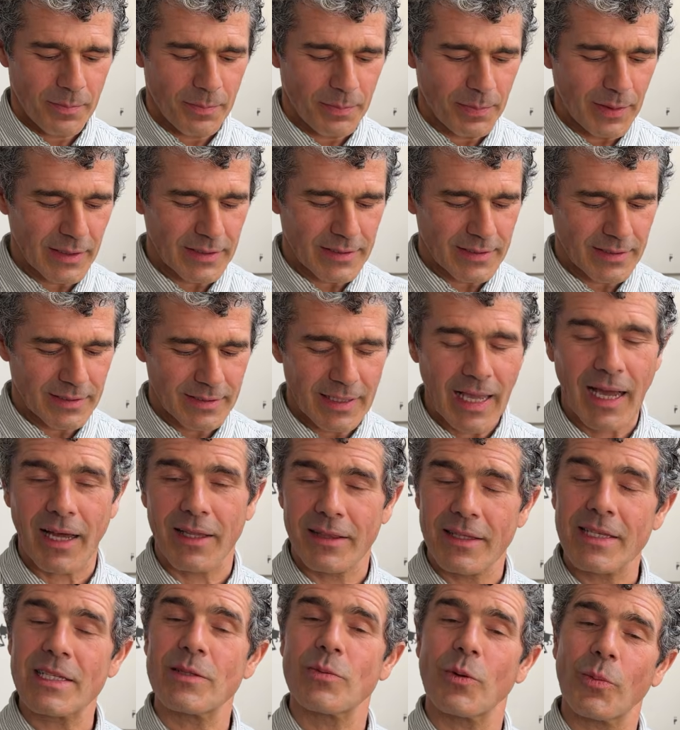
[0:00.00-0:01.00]
But
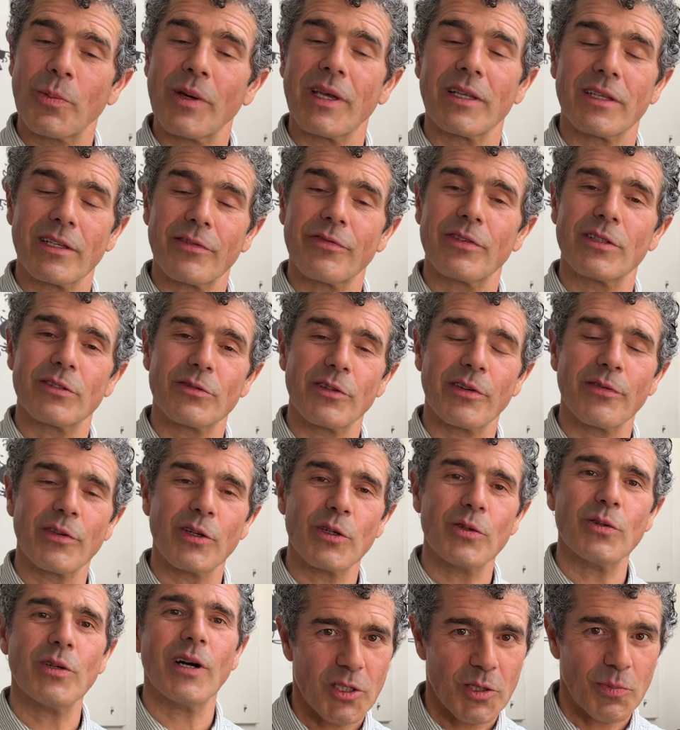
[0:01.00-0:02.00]
yeah, this will be a different
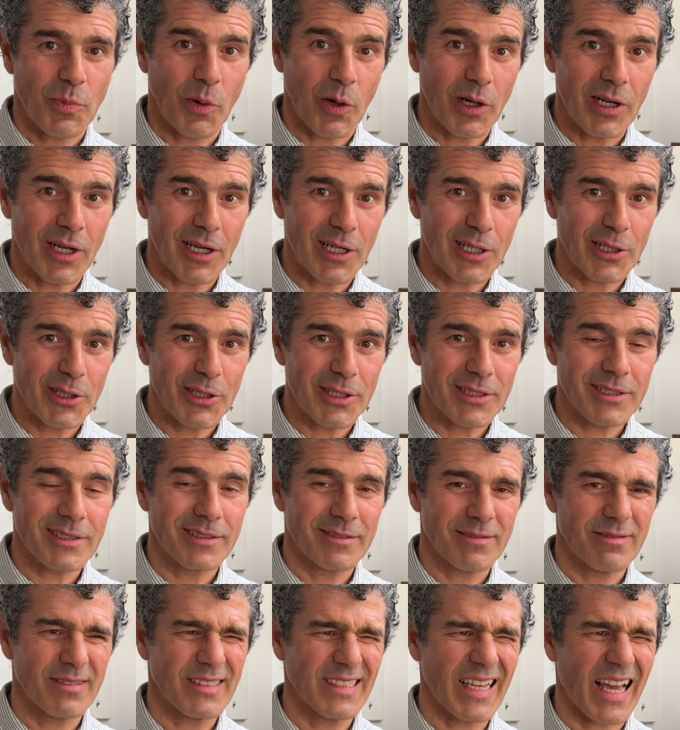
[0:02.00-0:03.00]
review. Spoiler alert,
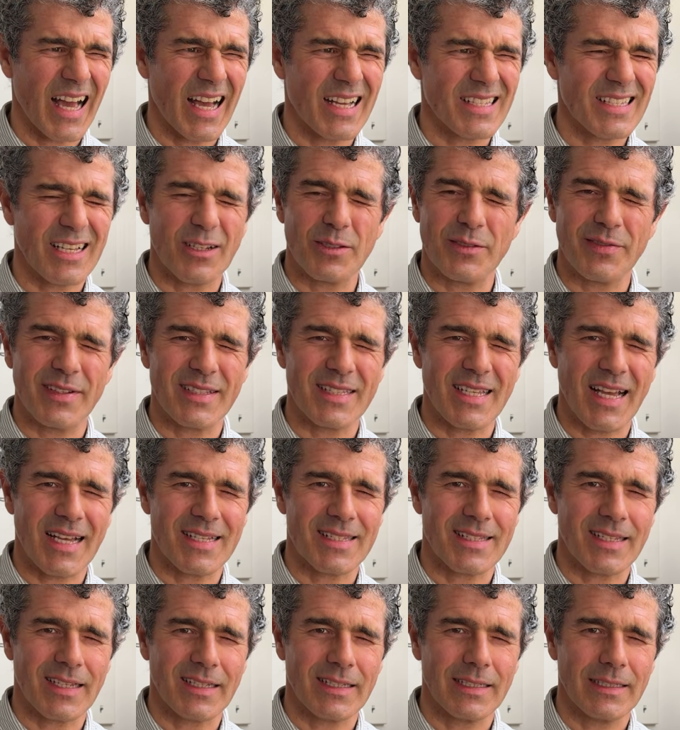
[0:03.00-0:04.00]
yeah, sounds
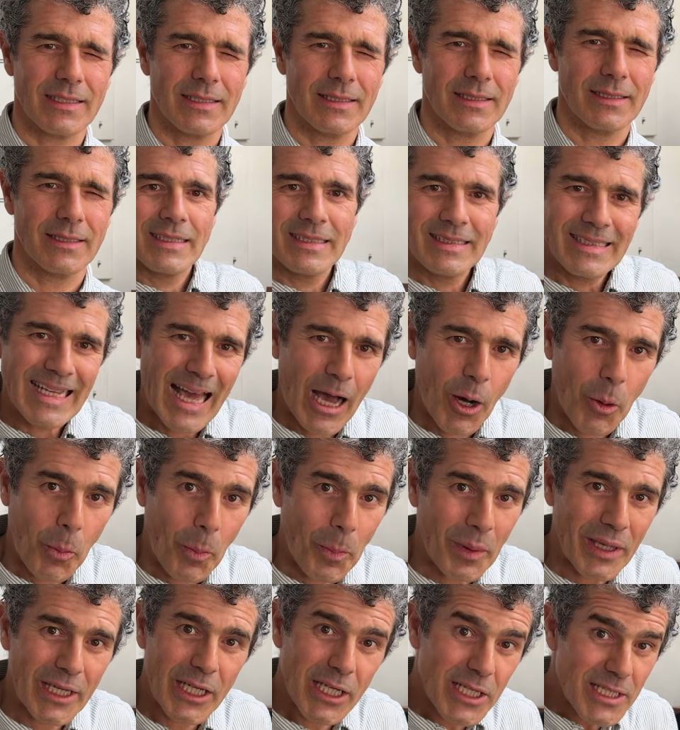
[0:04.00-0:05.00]
fantastic. Now,
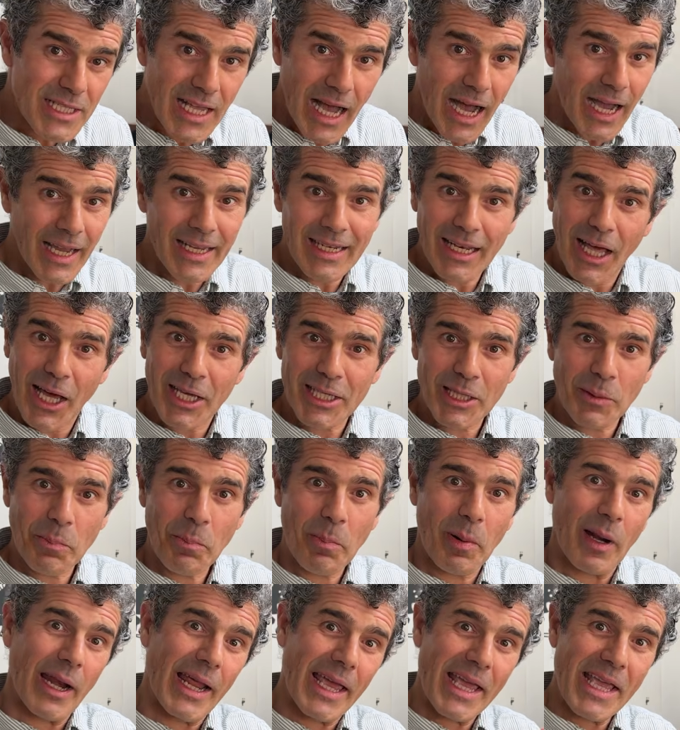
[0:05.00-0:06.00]
because I like
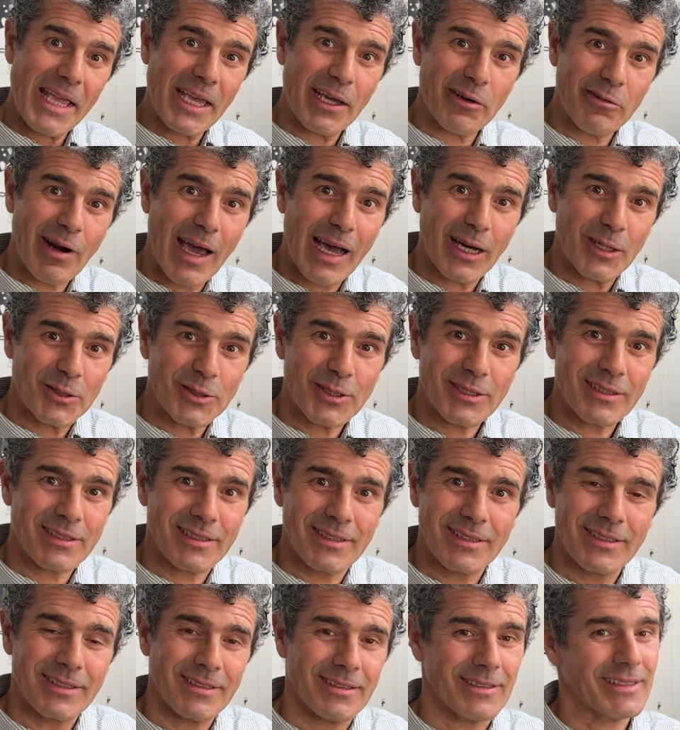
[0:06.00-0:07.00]
playing around,
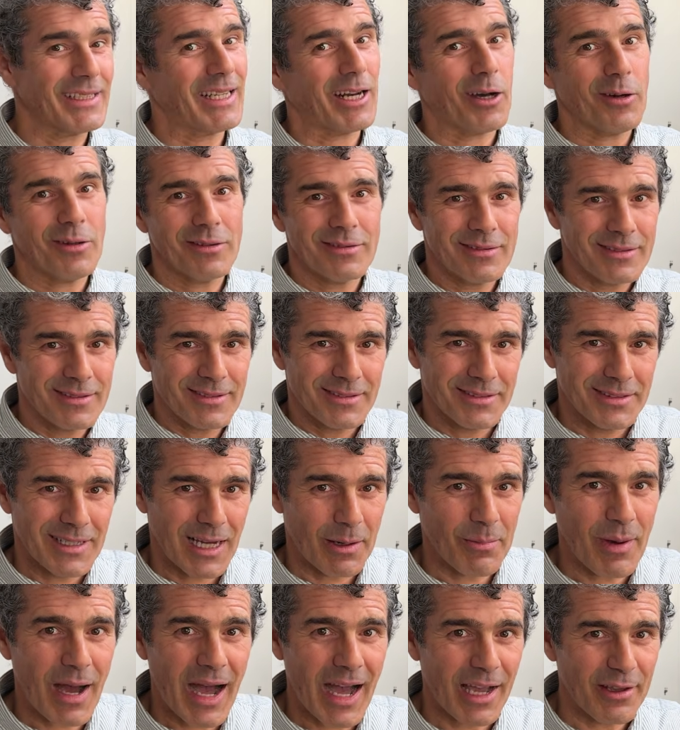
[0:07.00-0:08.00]
you know,
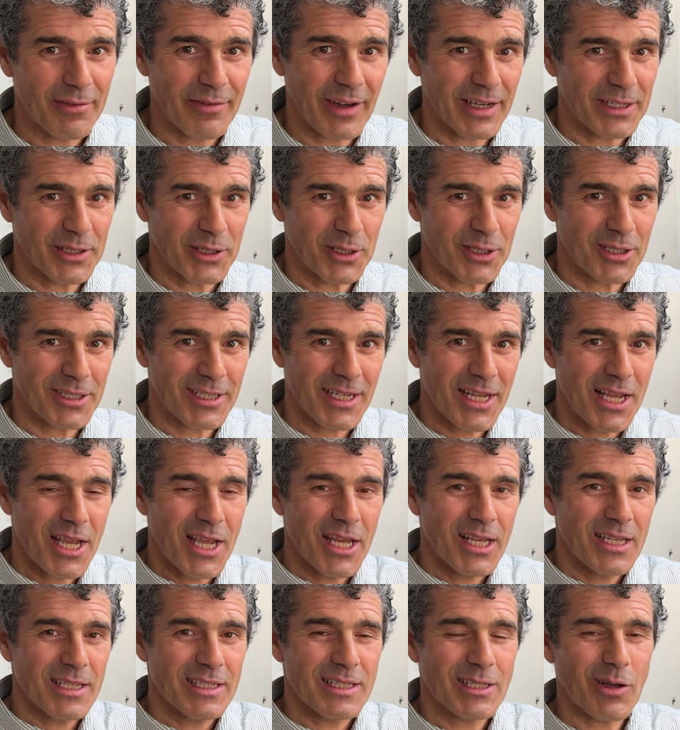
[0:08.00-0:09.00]
I'm a hi-fi nerd,
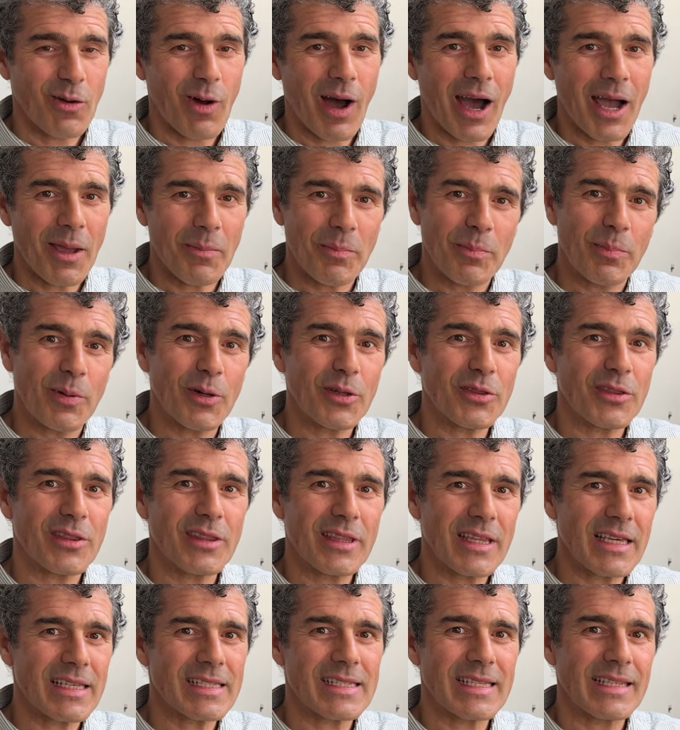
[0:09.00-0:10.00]
so I put
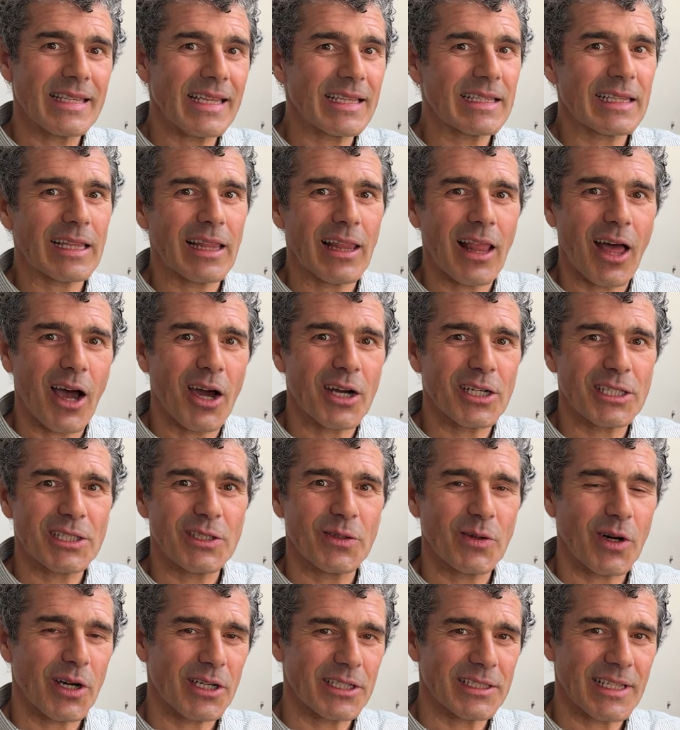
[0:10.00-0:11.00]
this little
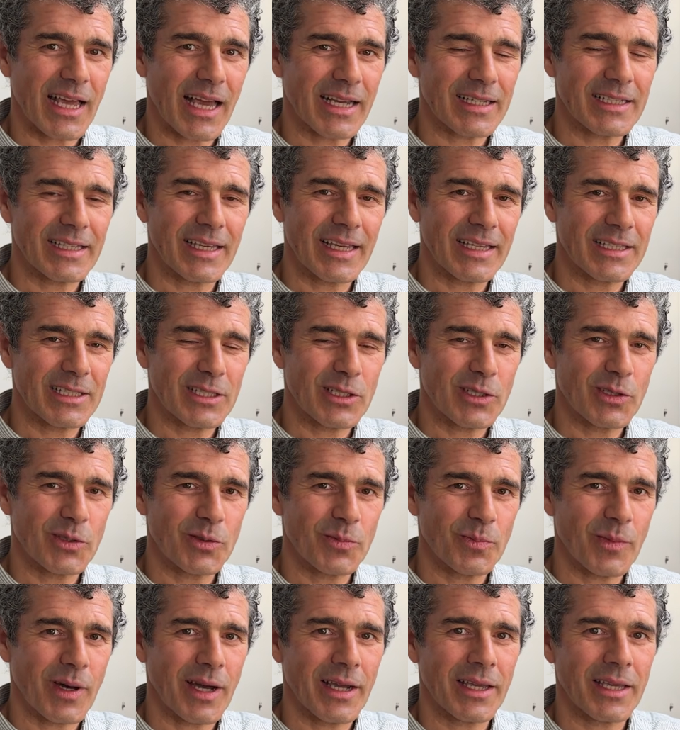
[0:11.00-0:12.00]
R2R DAC into
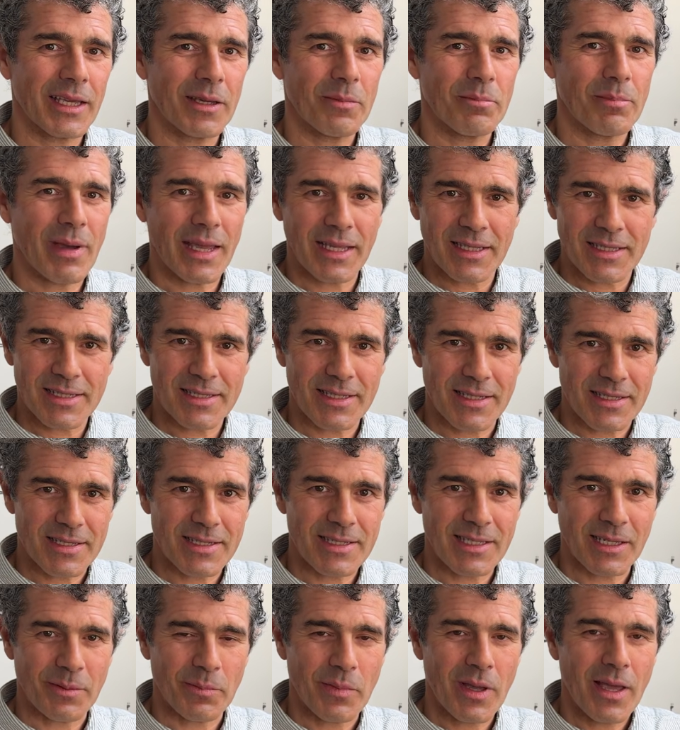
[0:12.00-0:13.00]
my main
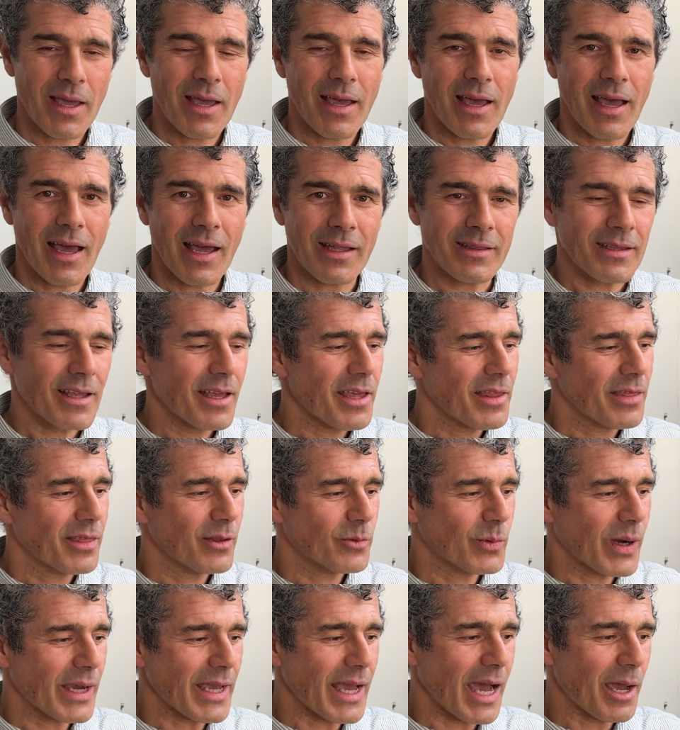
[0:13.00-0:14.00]
system. And the
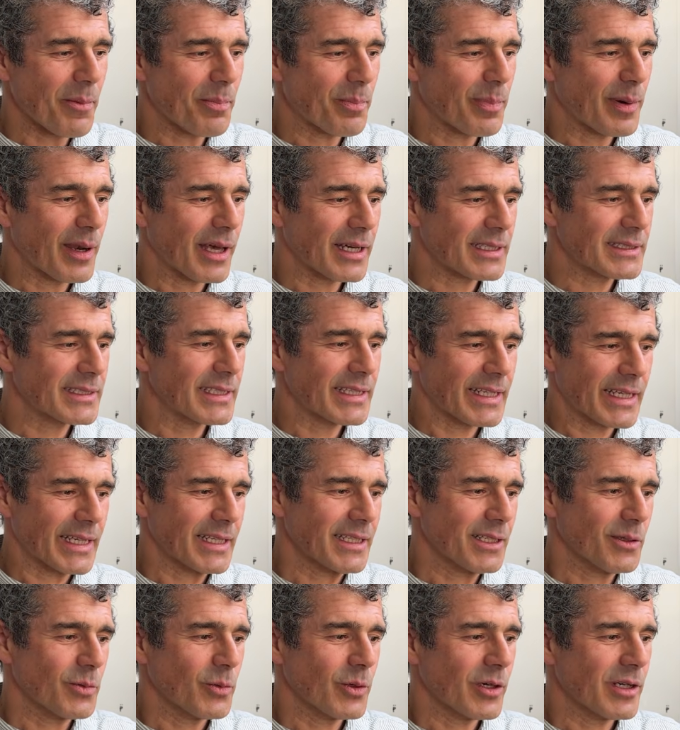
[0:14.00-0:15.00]
way I plugged it
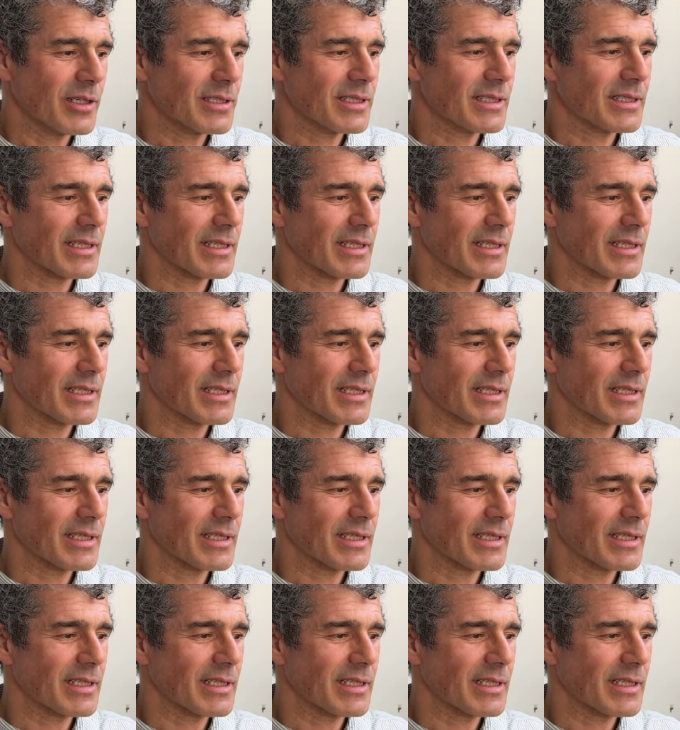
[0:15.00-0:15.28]
in was